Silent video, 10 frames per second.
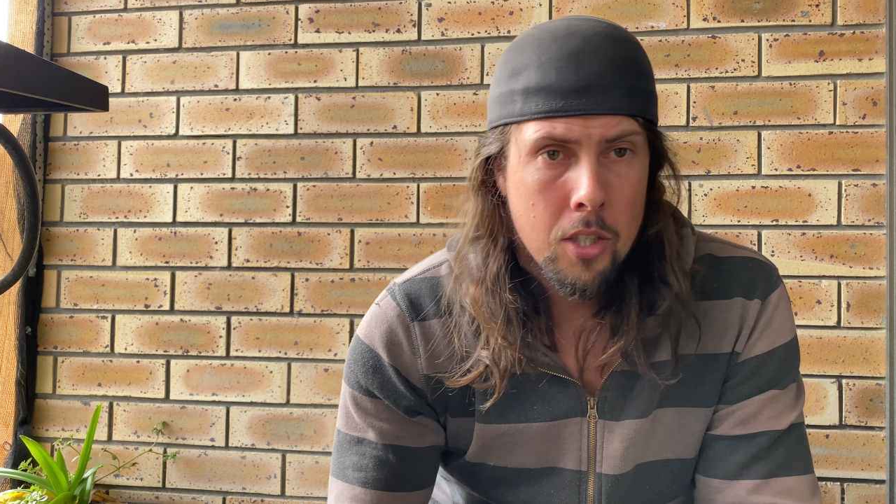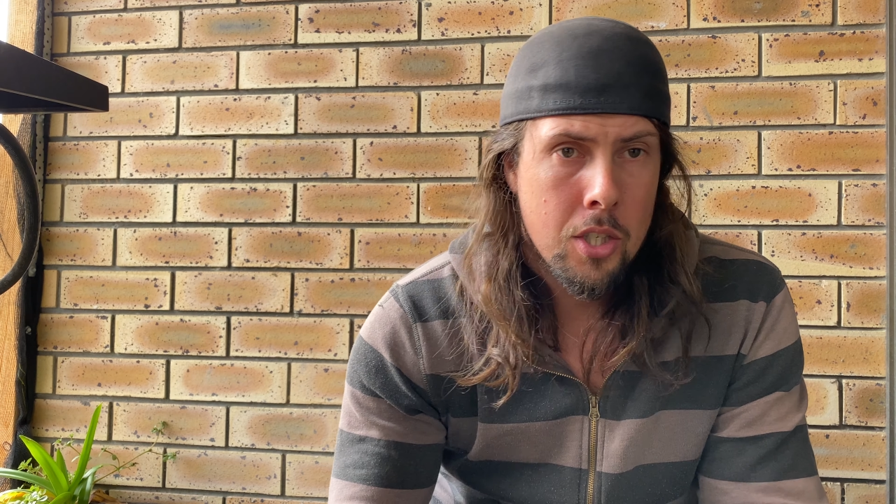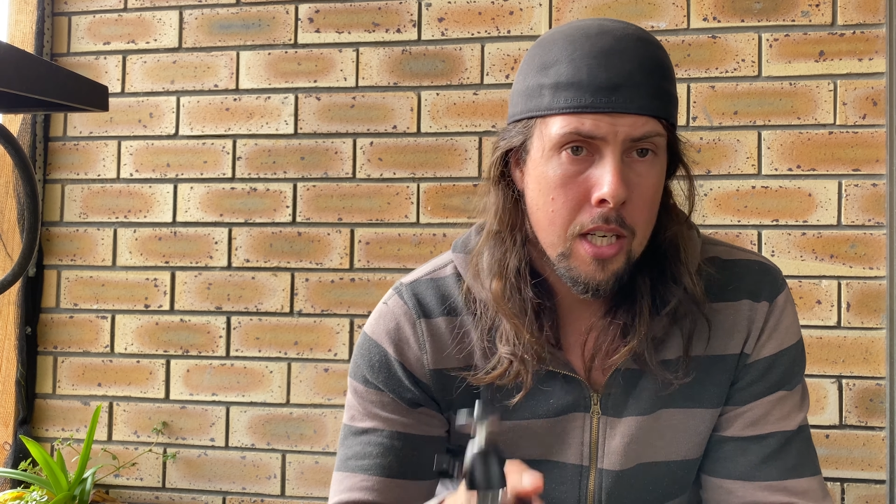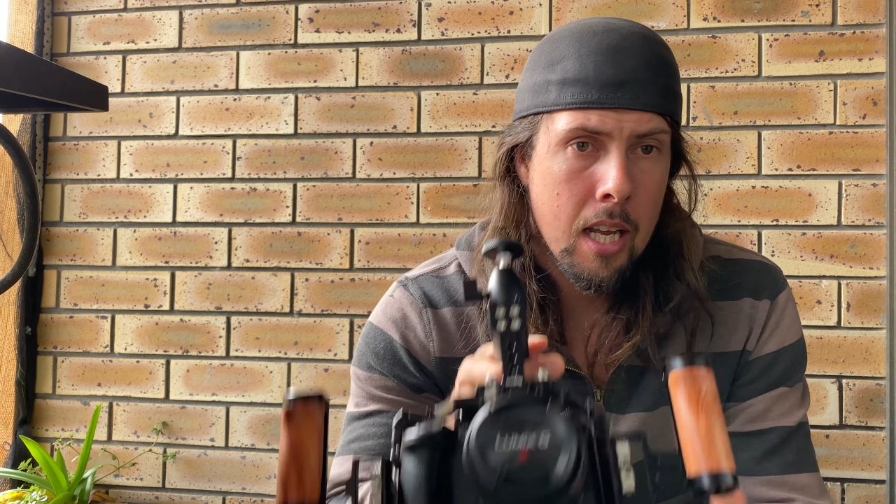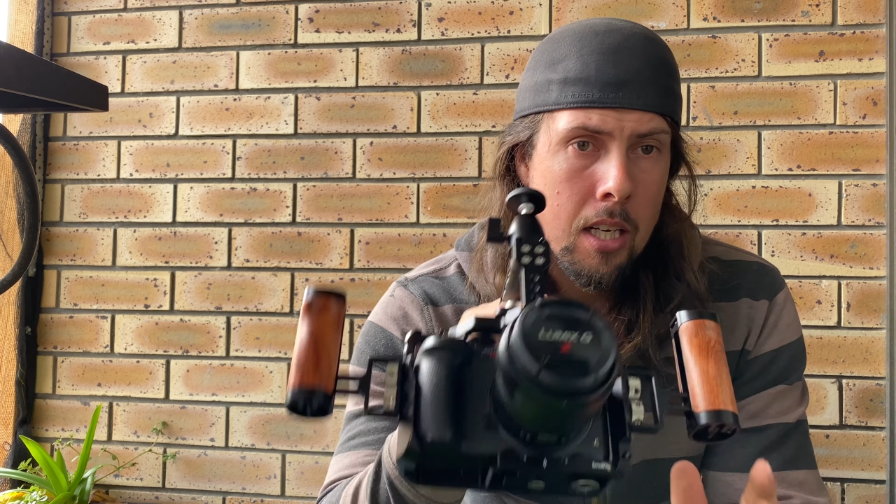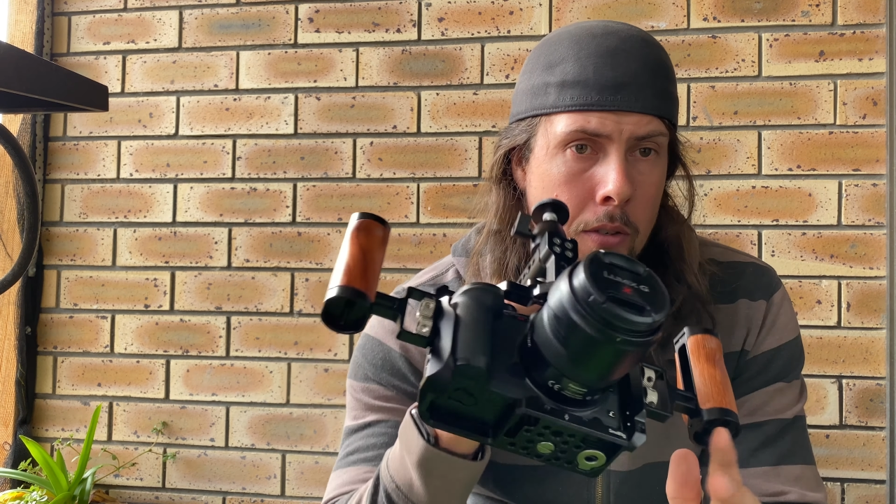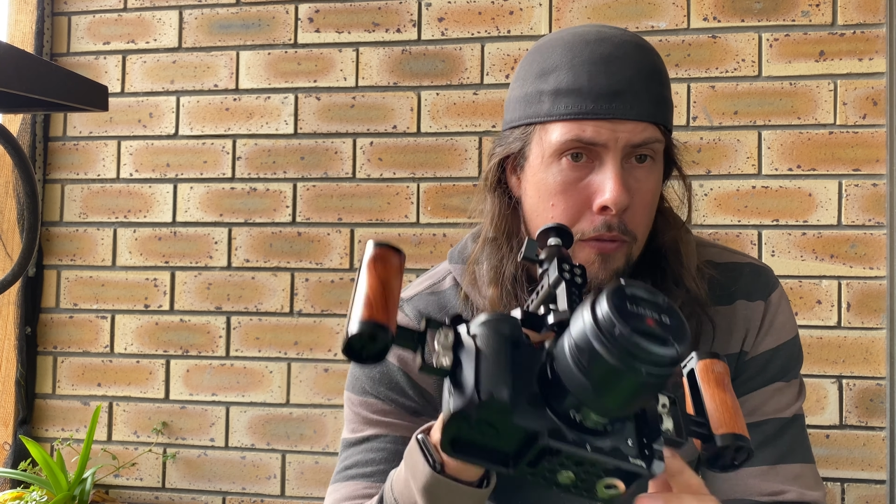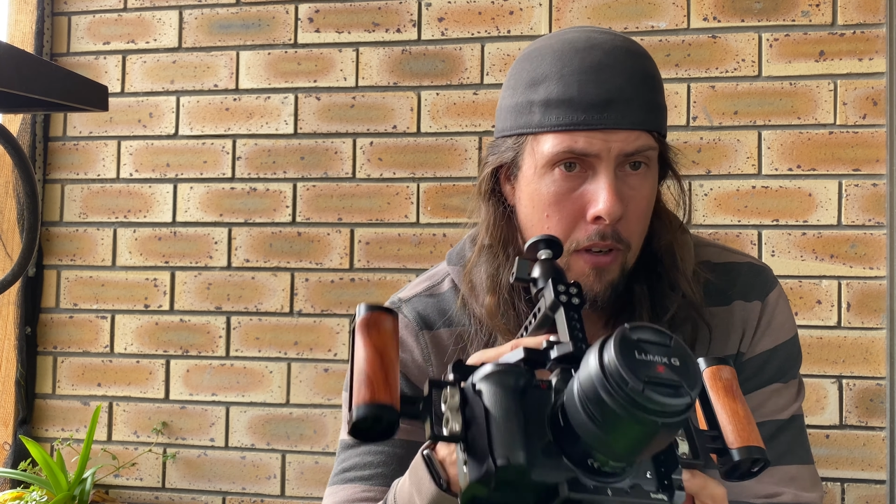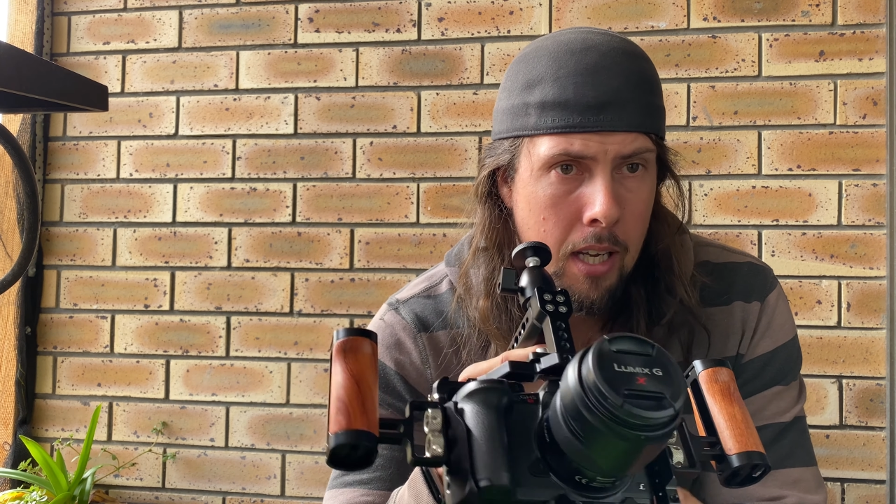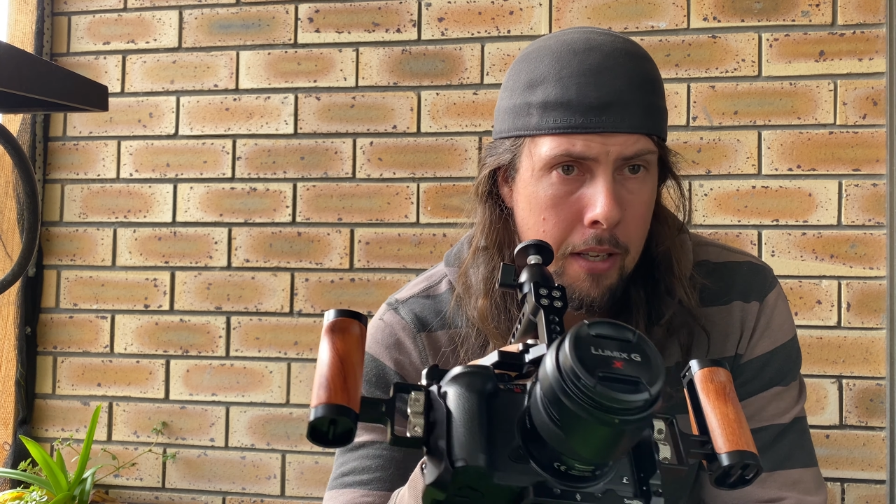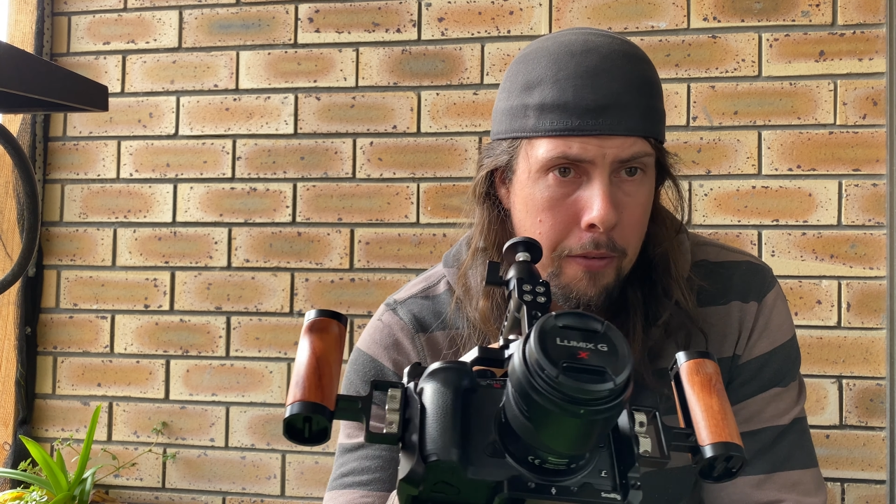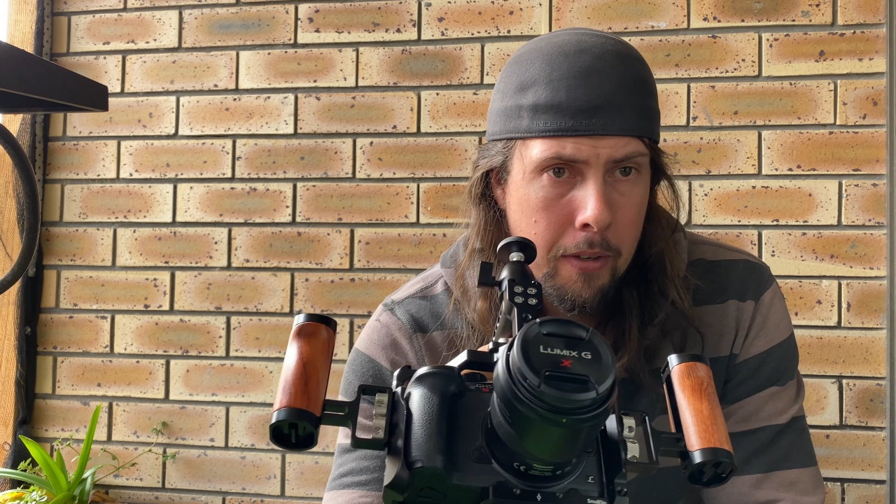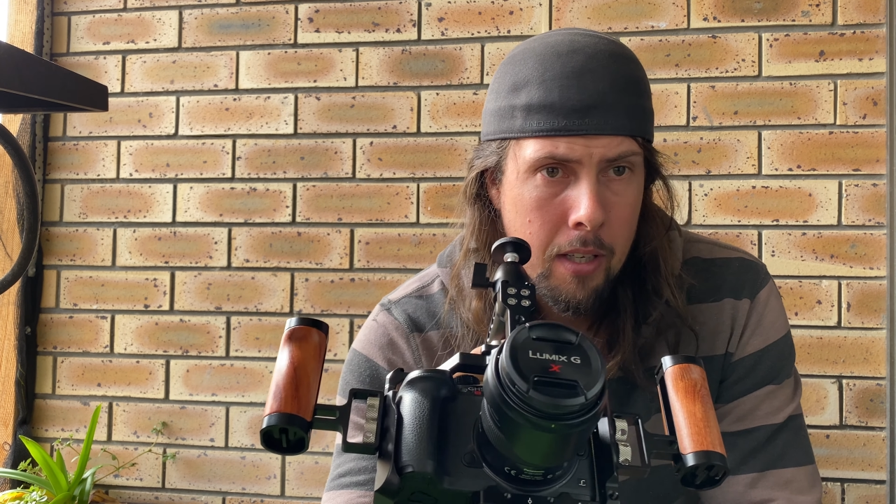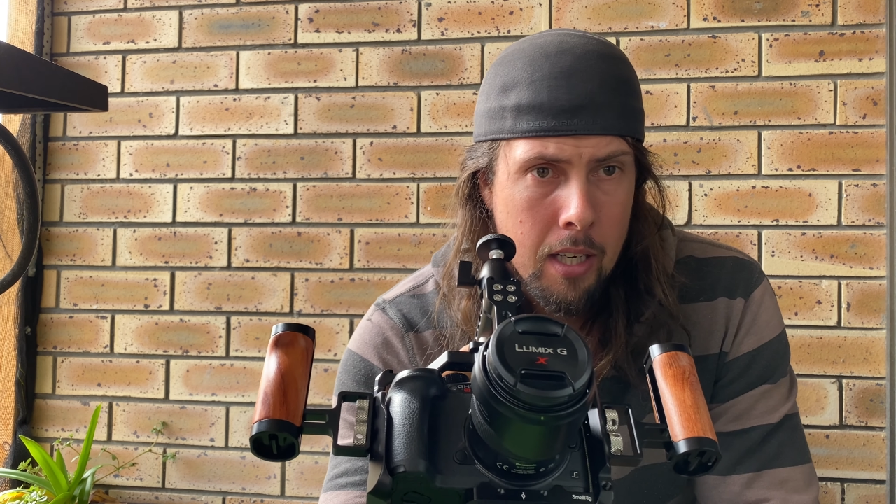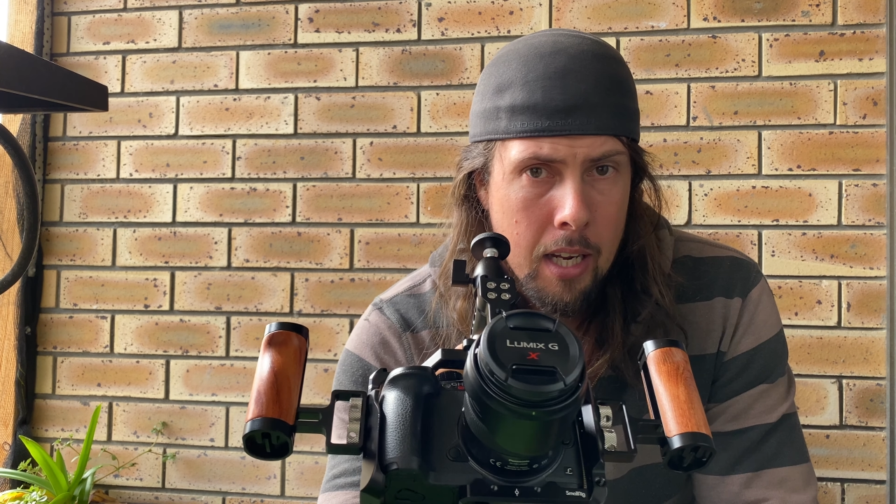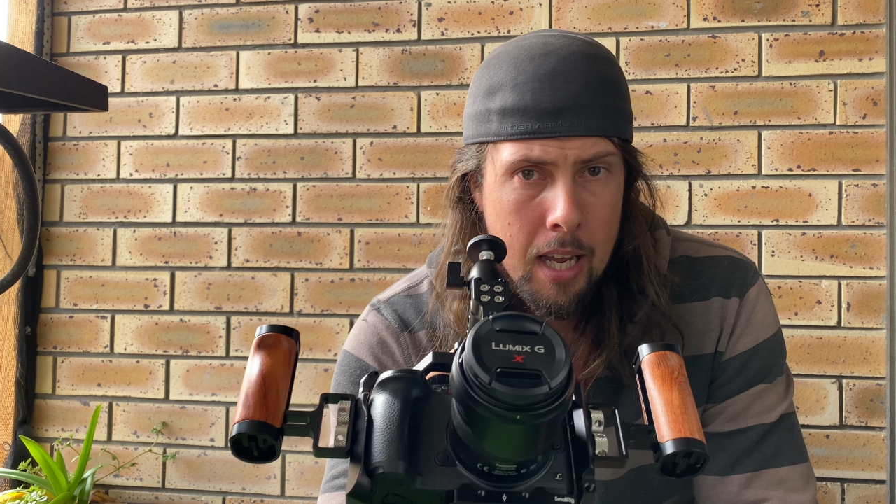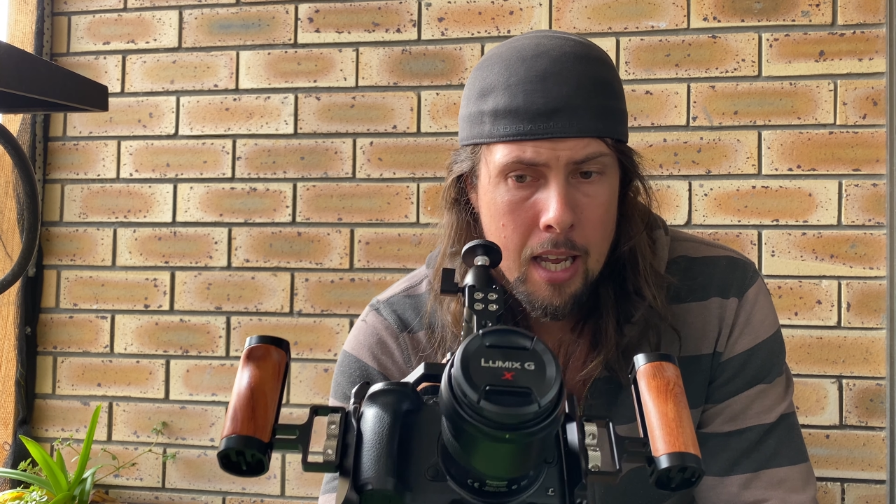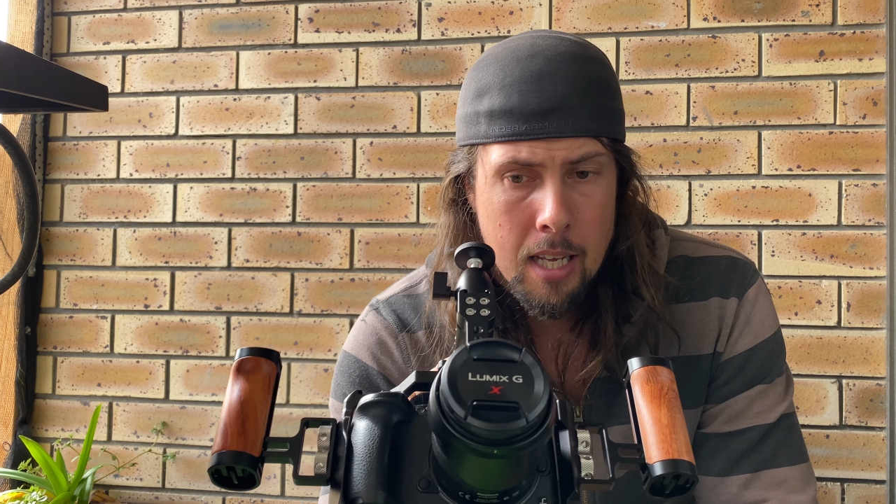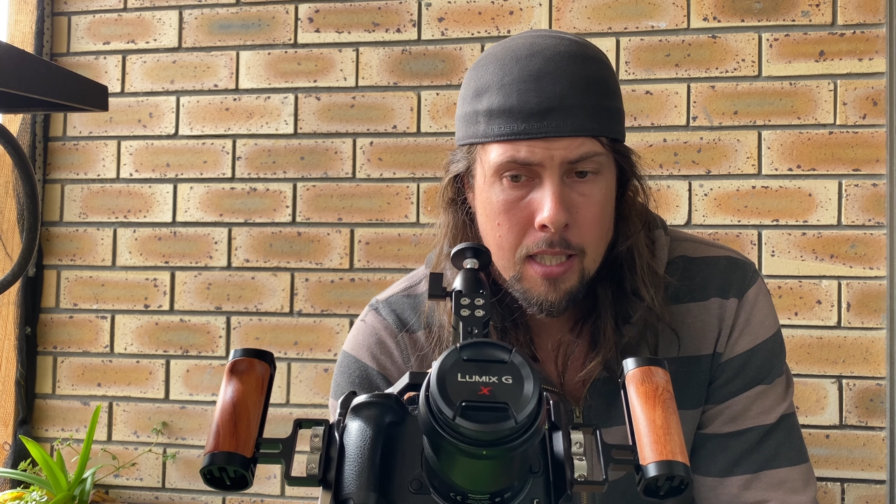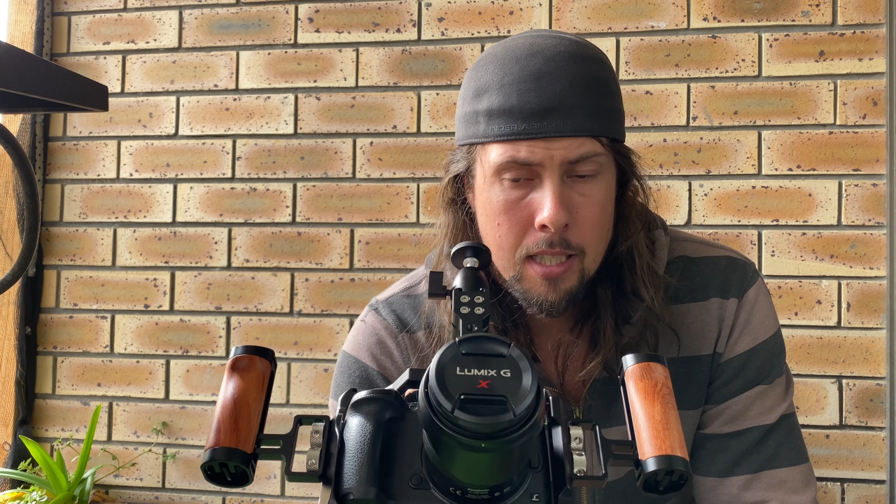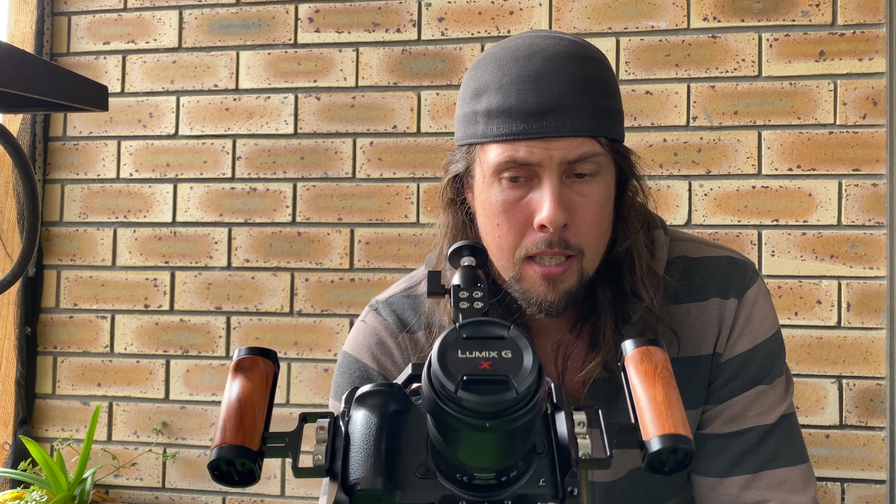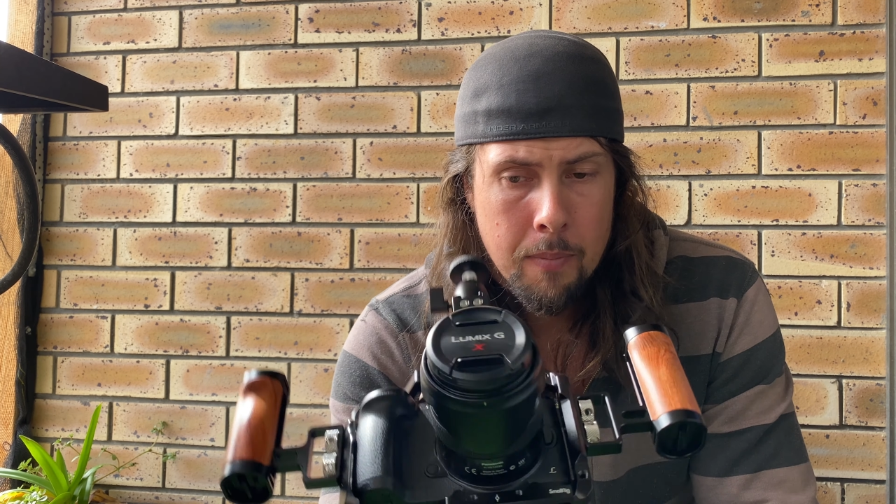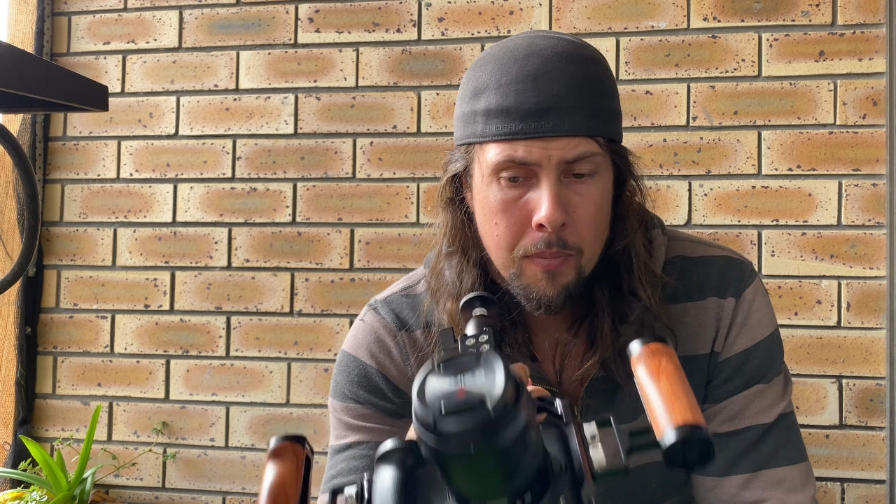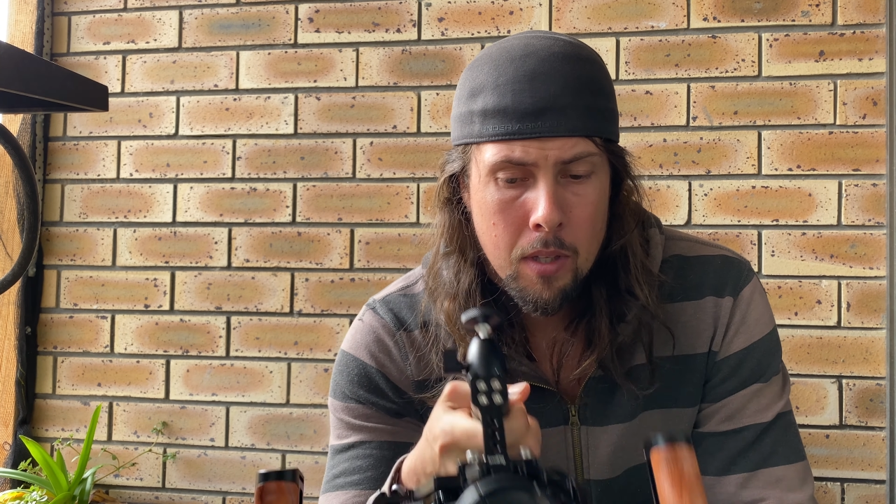GH5S